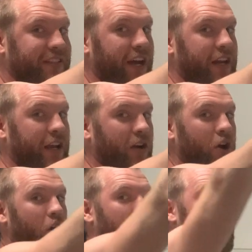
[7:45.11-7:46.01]
tight here.
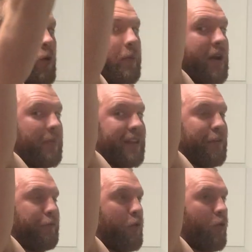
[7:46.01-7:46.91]
Open up, get that
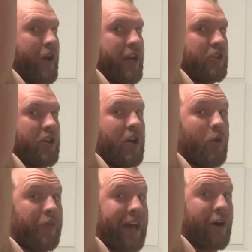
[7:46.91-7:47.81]
full range
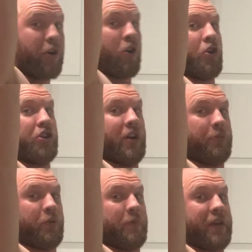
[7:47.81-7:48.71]
without arching up
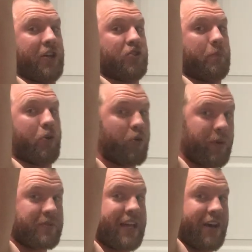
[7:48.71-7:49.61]
the rib cage. So pull your
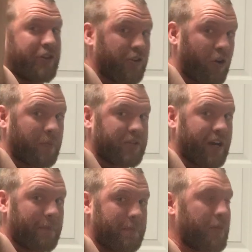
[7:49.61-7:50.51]
ribs down and your arms
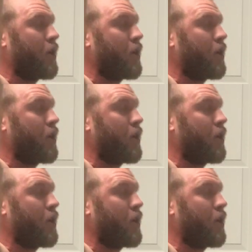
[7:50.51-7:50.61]
up.